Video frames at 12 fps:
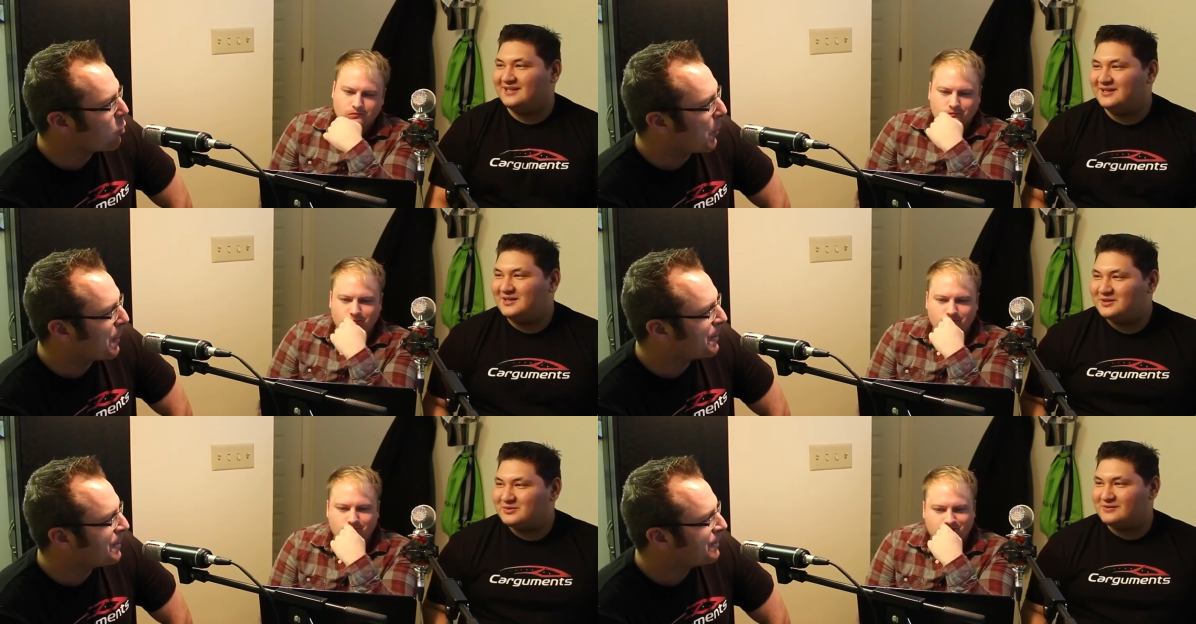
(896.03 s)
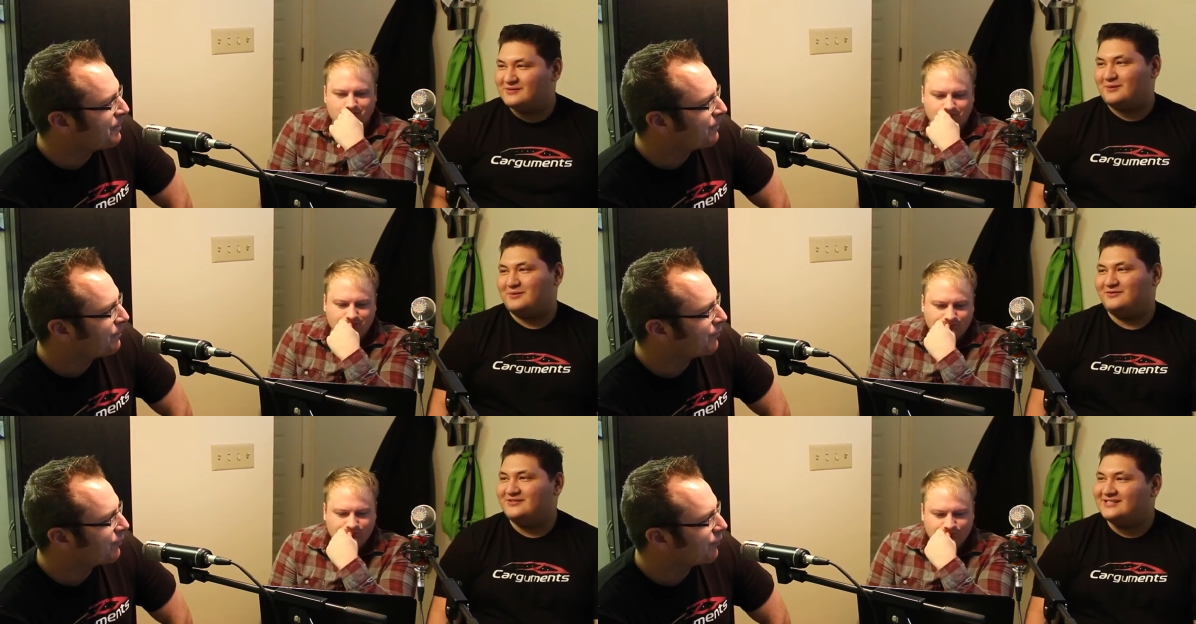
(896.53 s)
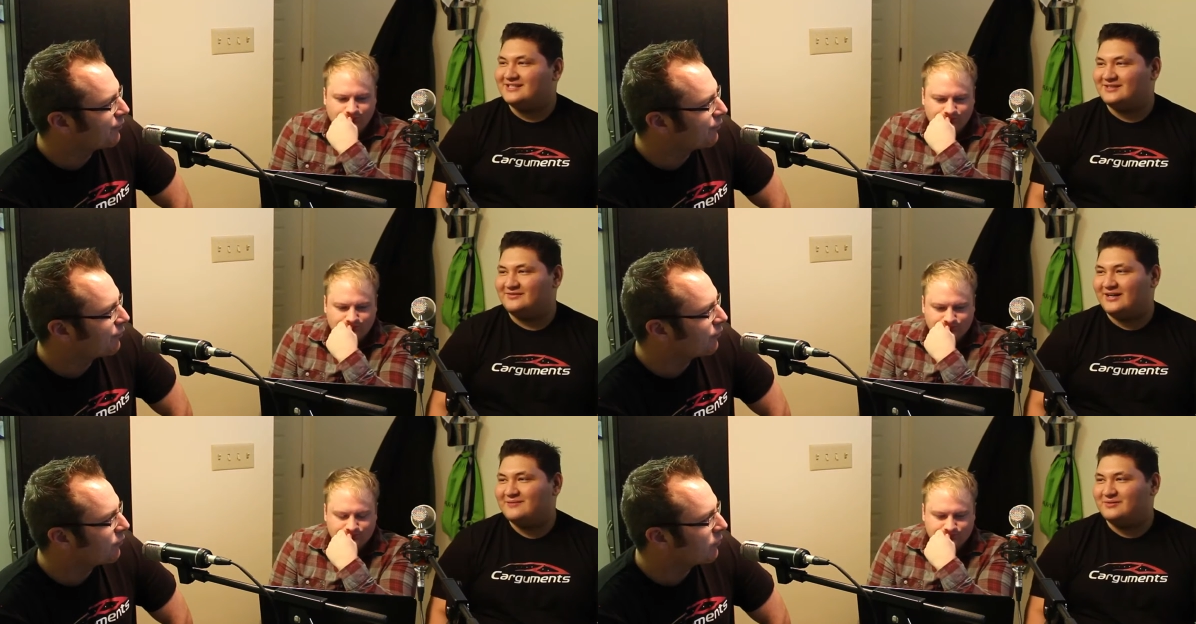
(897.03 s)
Speaker 1: a twin turbo V6
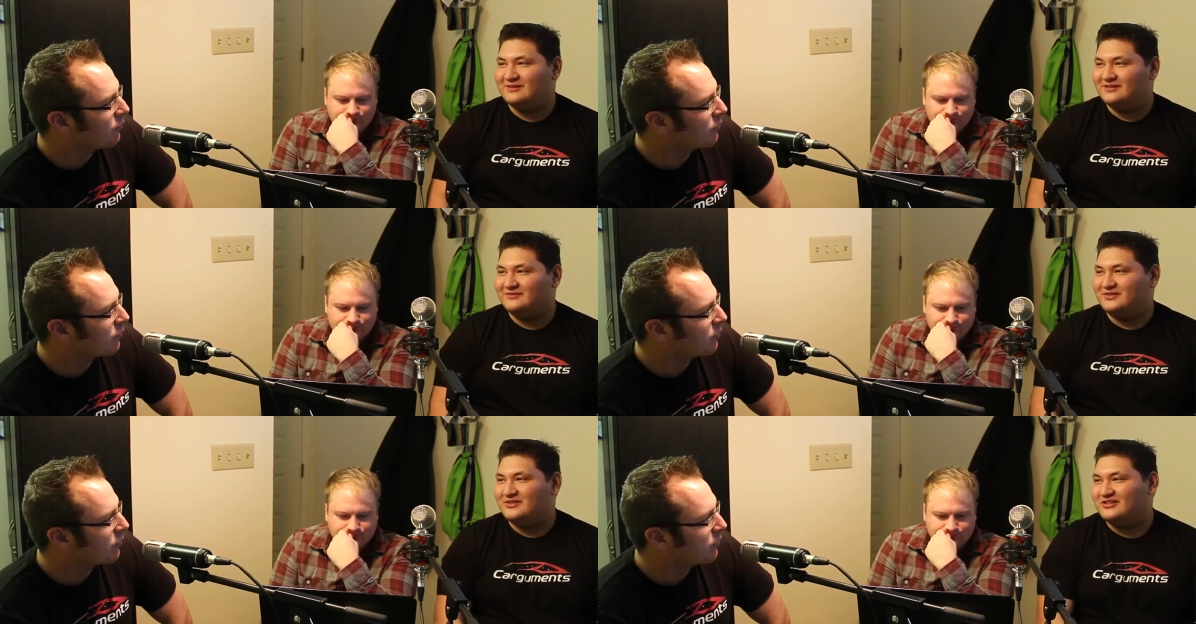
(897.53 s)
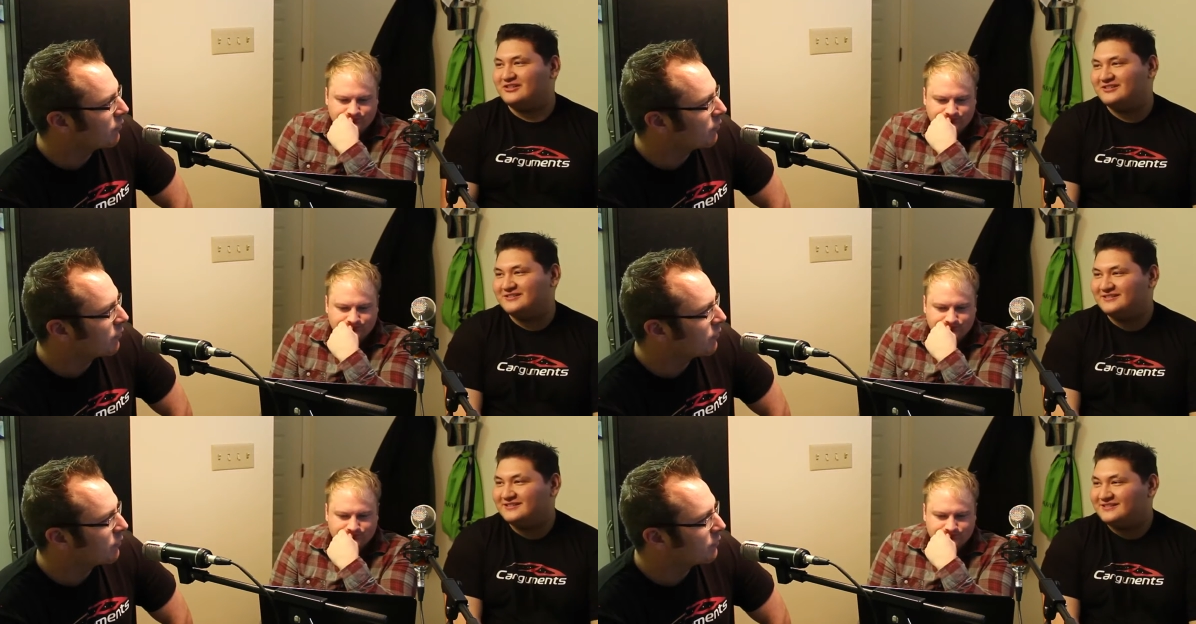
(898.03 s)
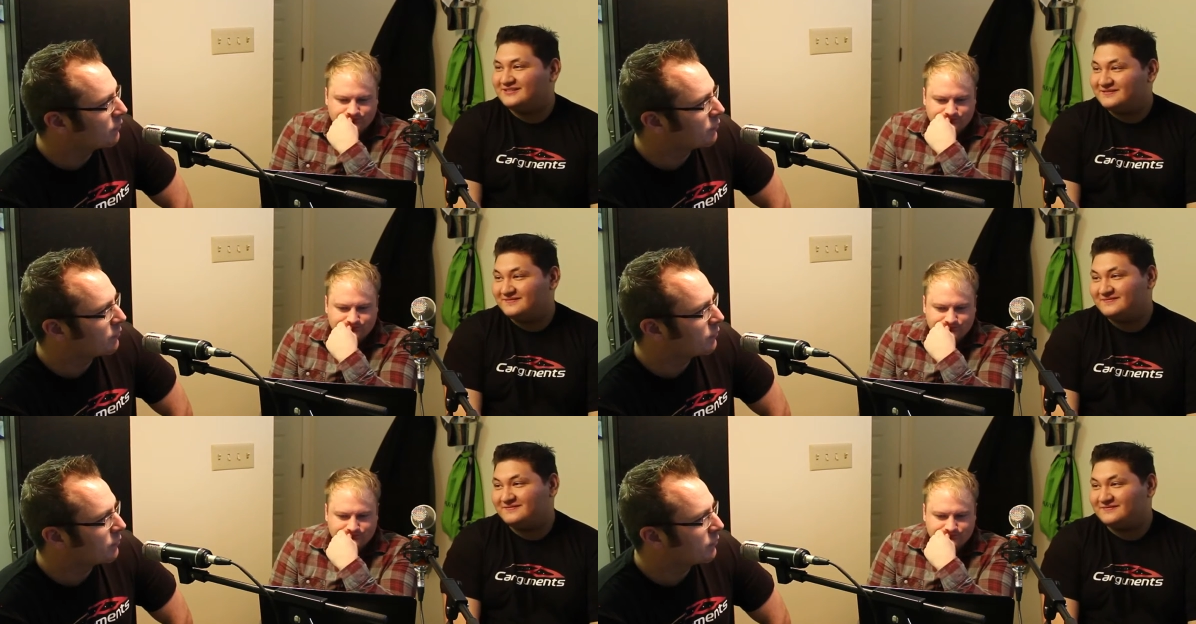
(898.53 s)
Viper in the future.
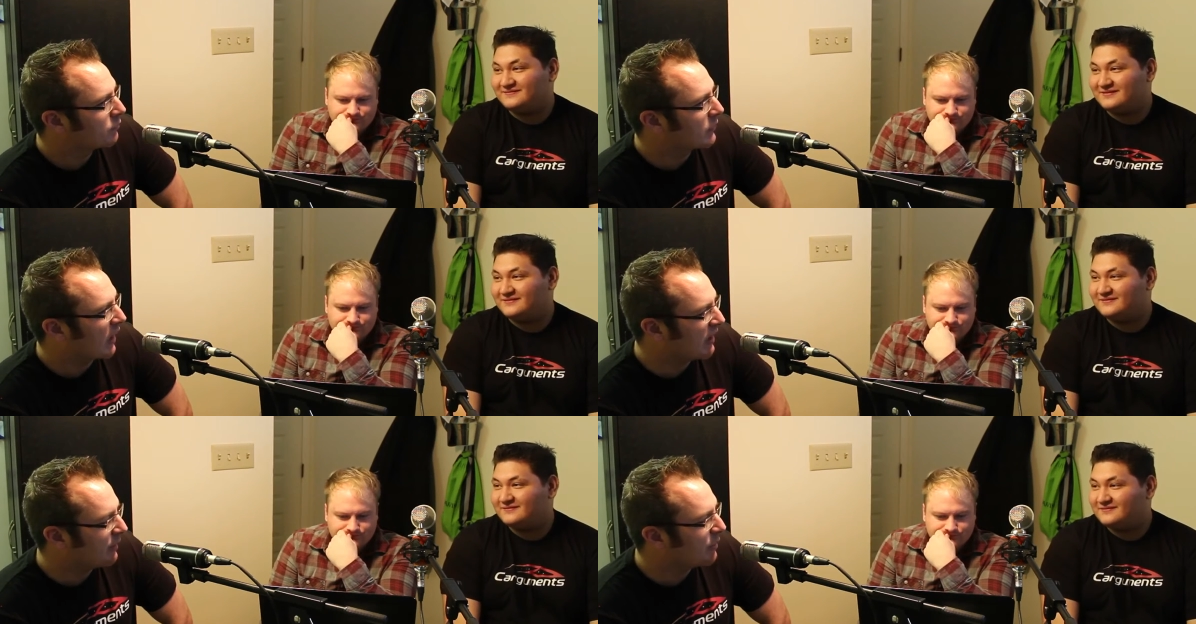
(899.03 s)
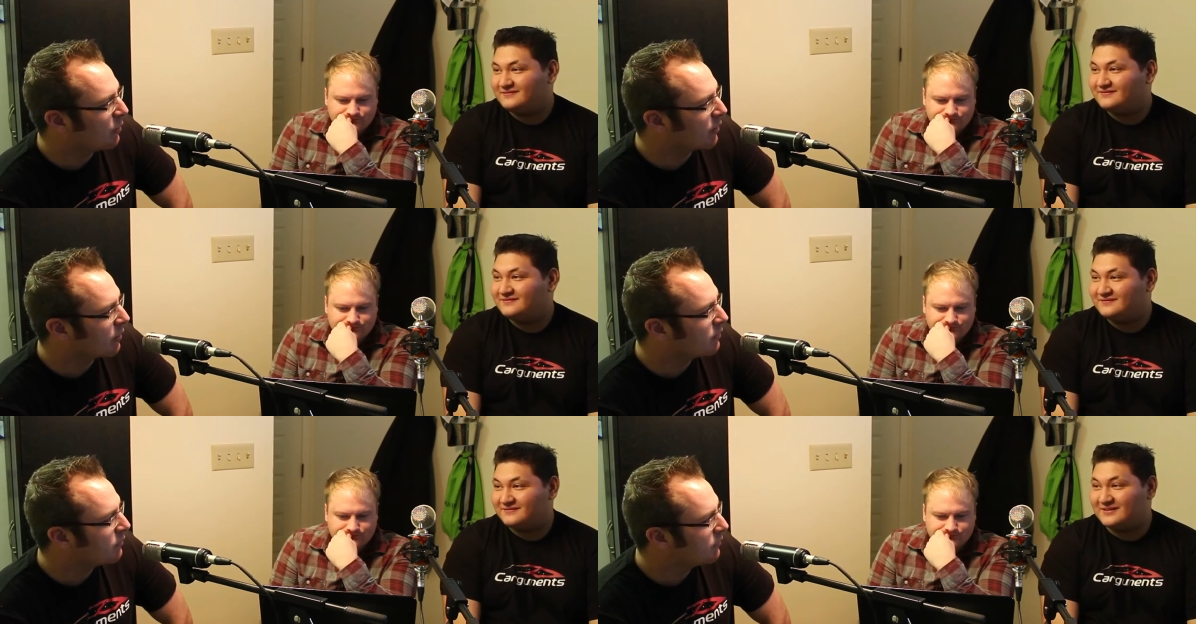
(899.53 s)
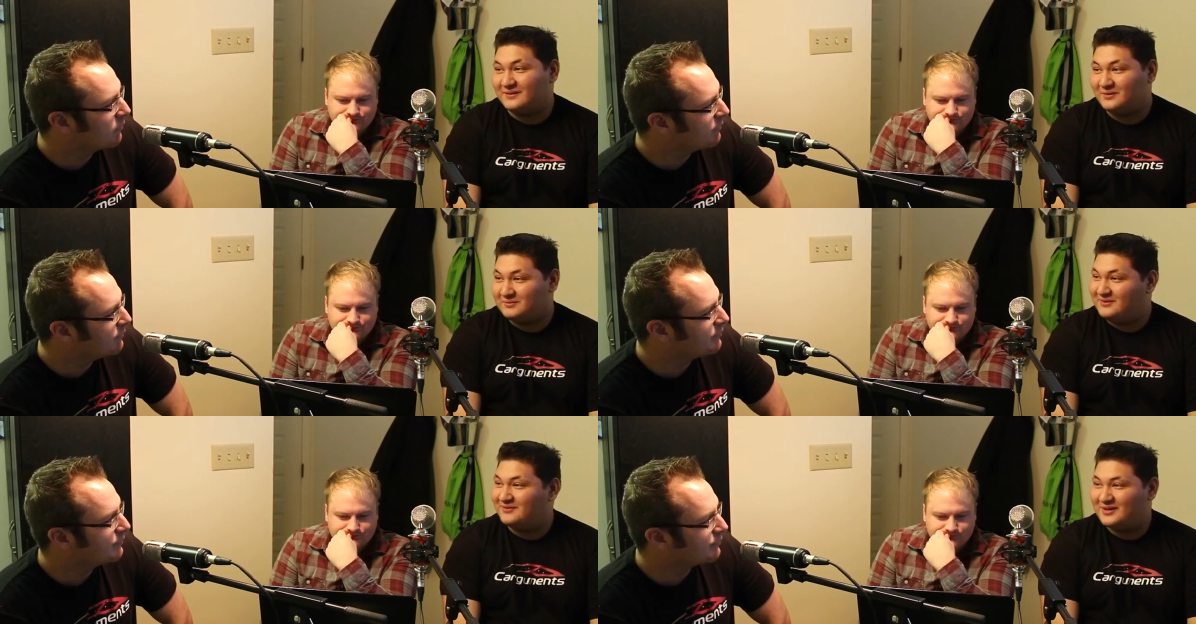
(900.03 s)
That'd be weird. That
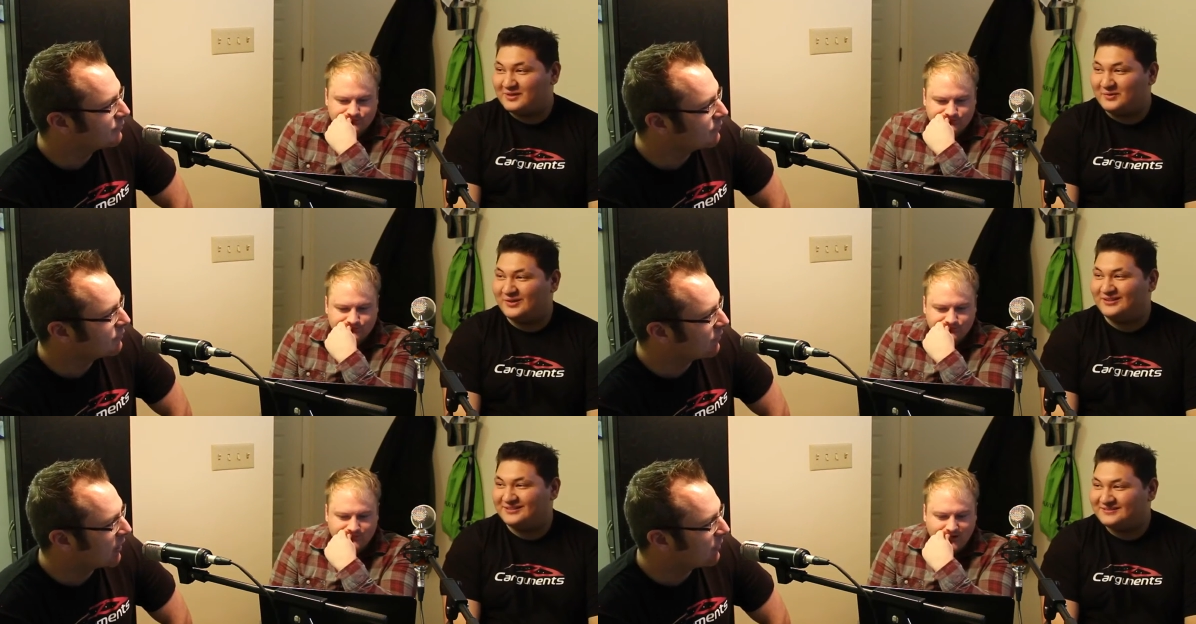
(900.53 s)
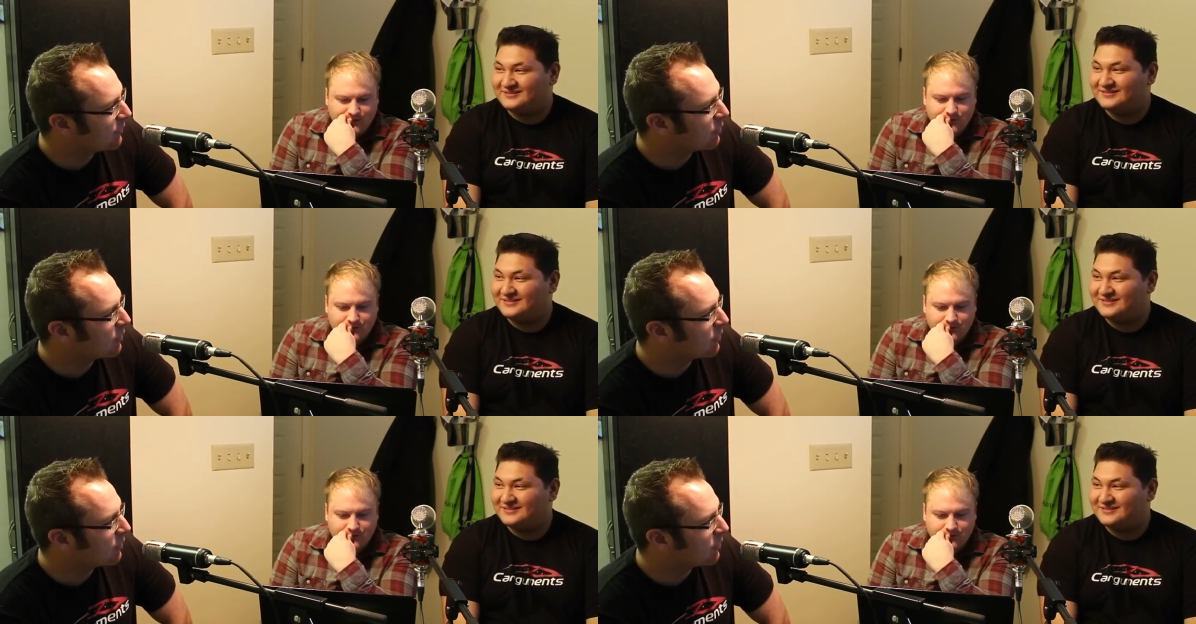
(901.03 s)
would be very weird. That'd That